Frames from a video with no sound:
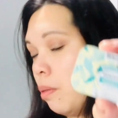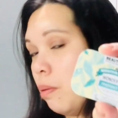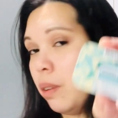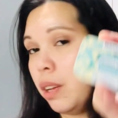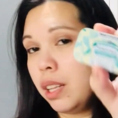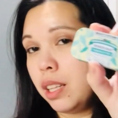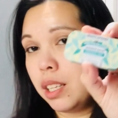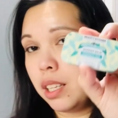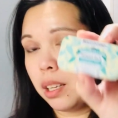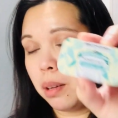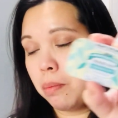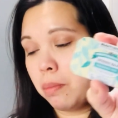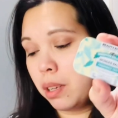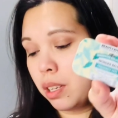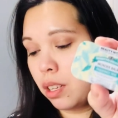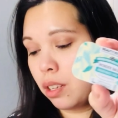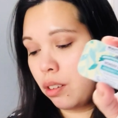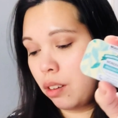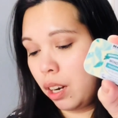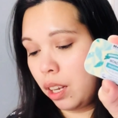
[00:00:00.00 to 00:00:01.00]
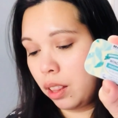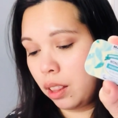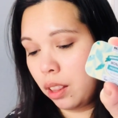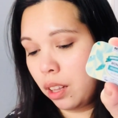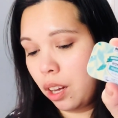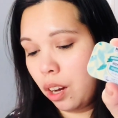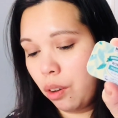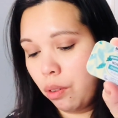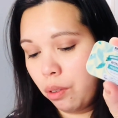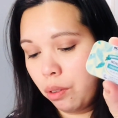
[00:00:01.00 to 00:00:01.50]
It's a must right
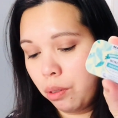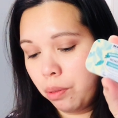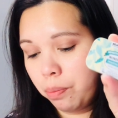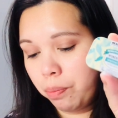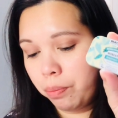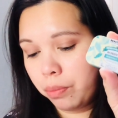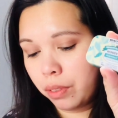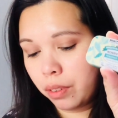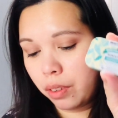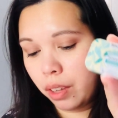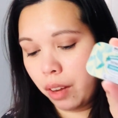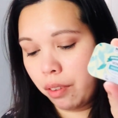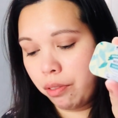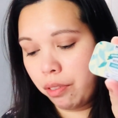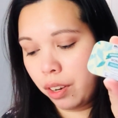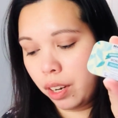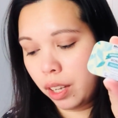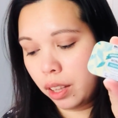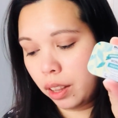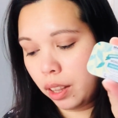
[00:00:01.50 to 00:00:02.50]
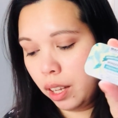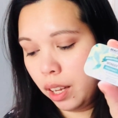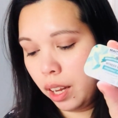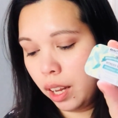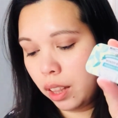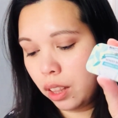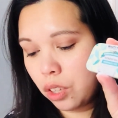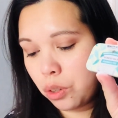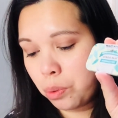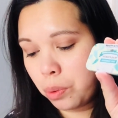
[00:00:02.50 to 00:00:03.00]
now, definitely.
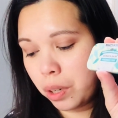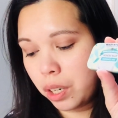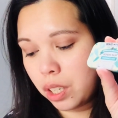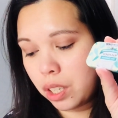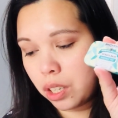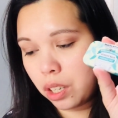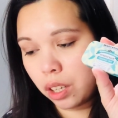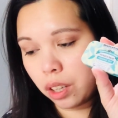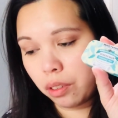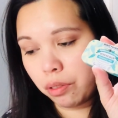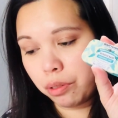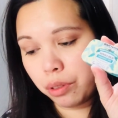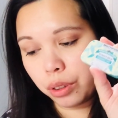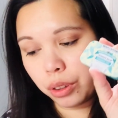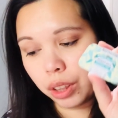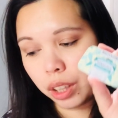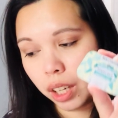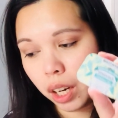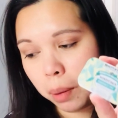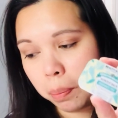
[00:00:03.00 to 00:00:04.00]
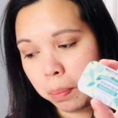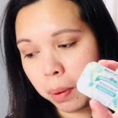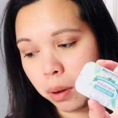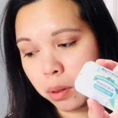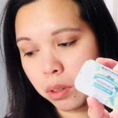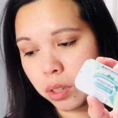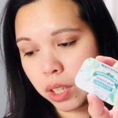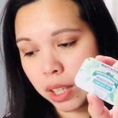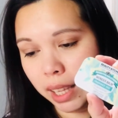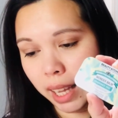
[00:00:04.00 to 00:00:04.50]
And this one is retail for
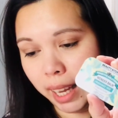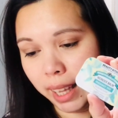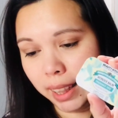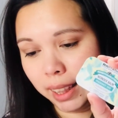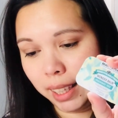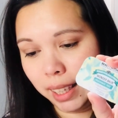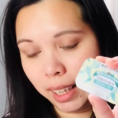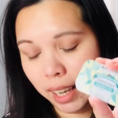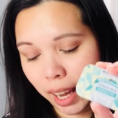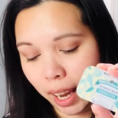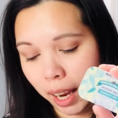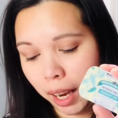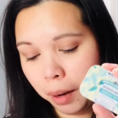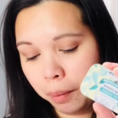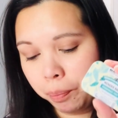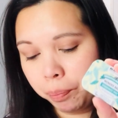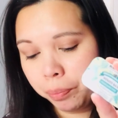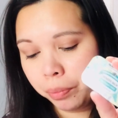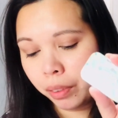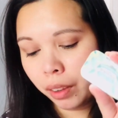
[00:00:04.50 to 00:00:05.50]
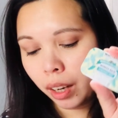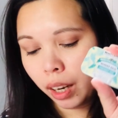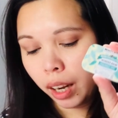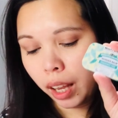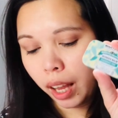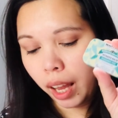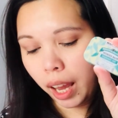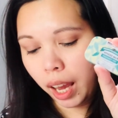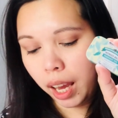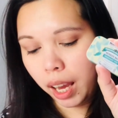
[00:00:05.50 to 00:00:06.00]
£3.99.
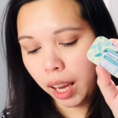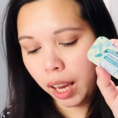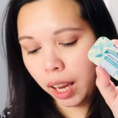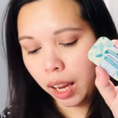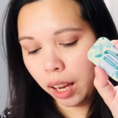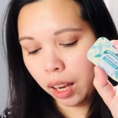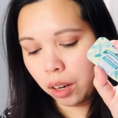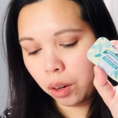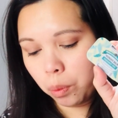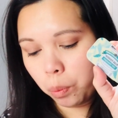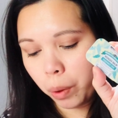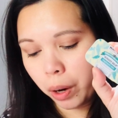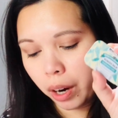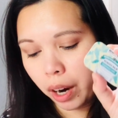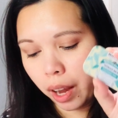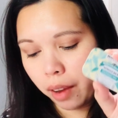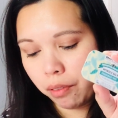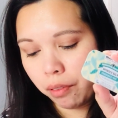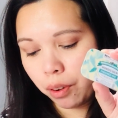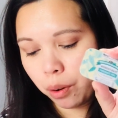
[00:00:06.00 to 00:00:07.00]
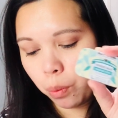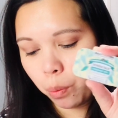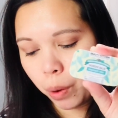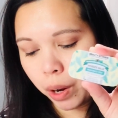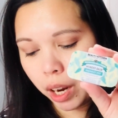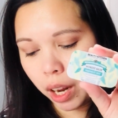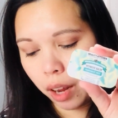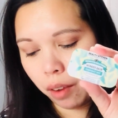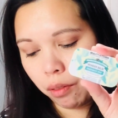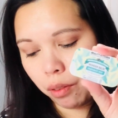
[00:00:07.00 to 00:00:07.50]
And
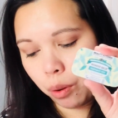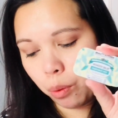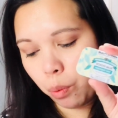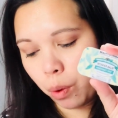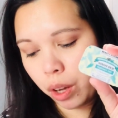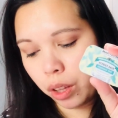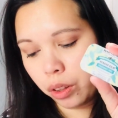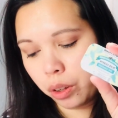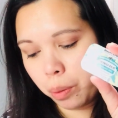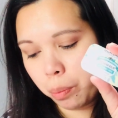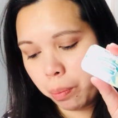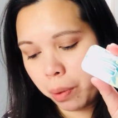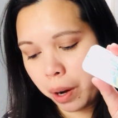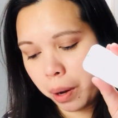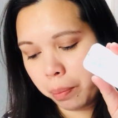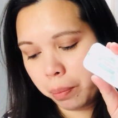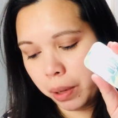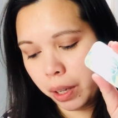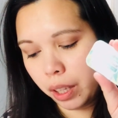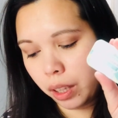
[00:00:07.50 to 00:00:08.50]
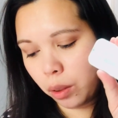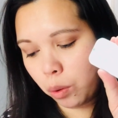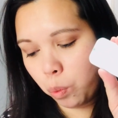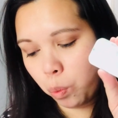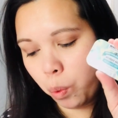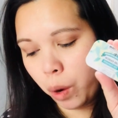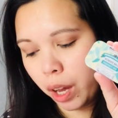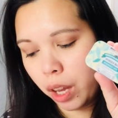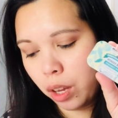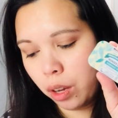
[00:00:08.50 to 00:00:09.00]
whenever Wonder Balm it.
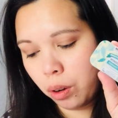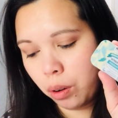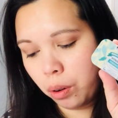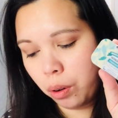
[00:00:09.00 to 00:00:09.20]
Why